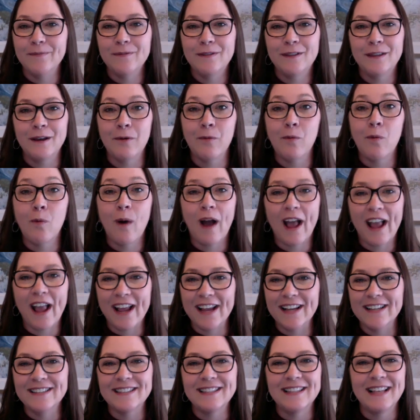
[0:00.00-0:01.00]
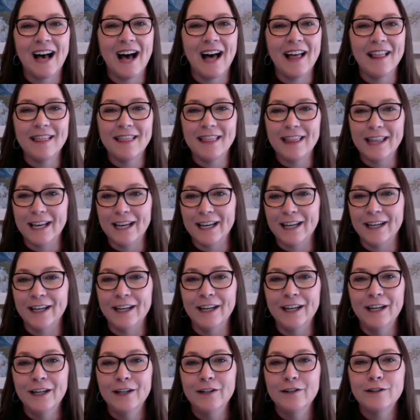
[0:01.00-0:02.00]
the ways that the
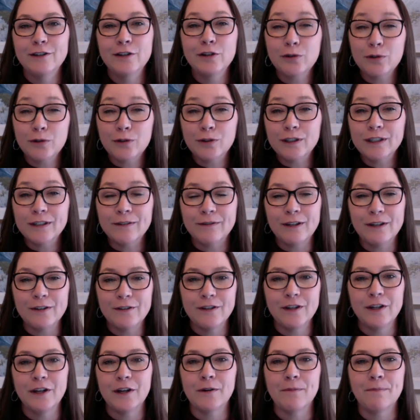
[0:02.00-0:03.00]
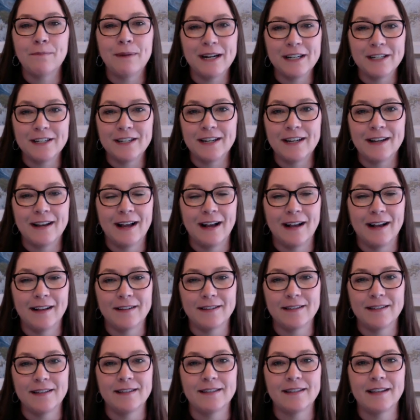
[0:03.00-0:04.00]
tool of using your budget
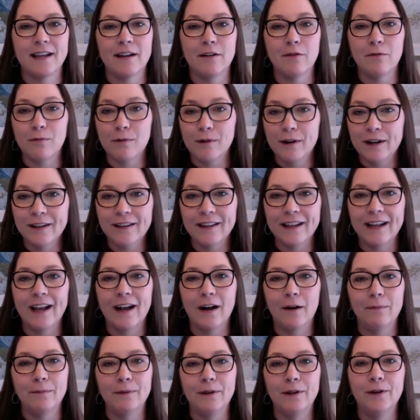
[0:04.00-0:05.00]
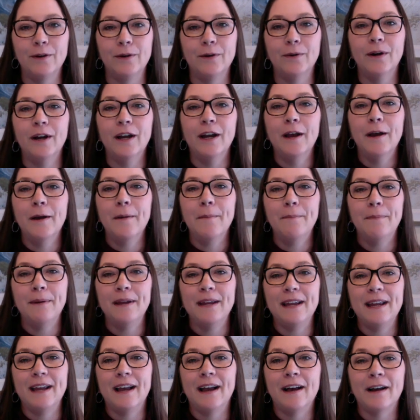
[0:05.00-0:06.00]
analysis can really help you
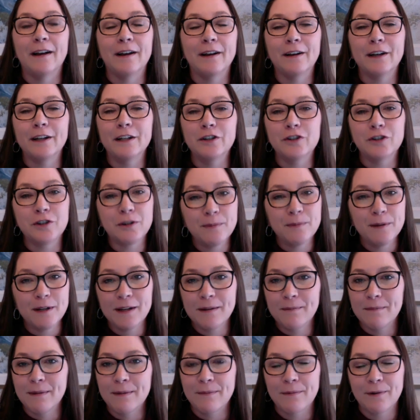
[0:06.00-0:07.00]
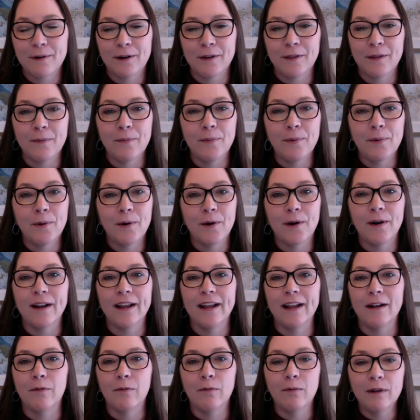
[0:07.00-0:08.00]
be a contributing member on the board,
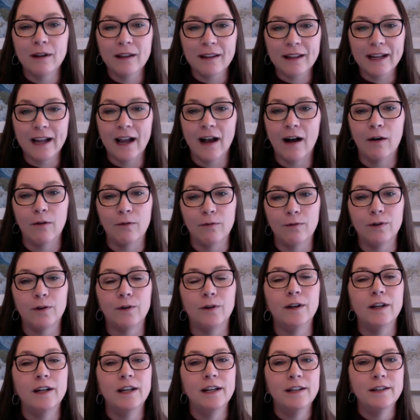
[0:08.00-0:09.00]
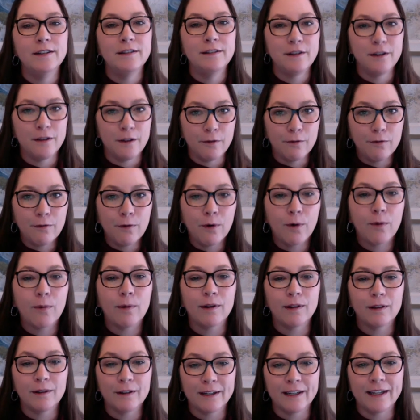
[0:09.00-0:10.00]
and really helpful to the forward
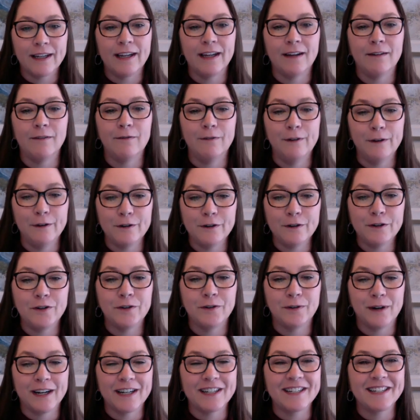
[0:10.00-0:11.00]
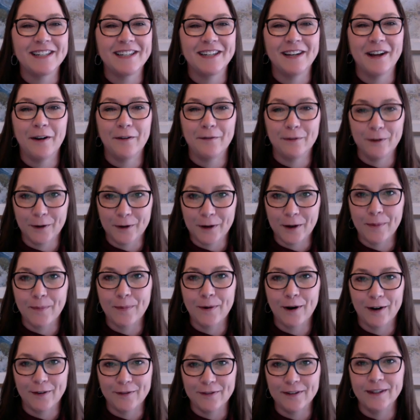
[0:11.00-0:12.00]
looking and future direction of your
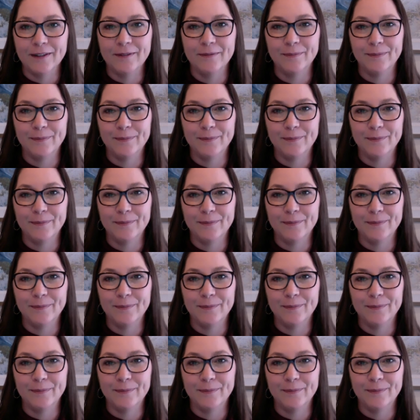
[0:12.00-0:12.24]
nonprofit.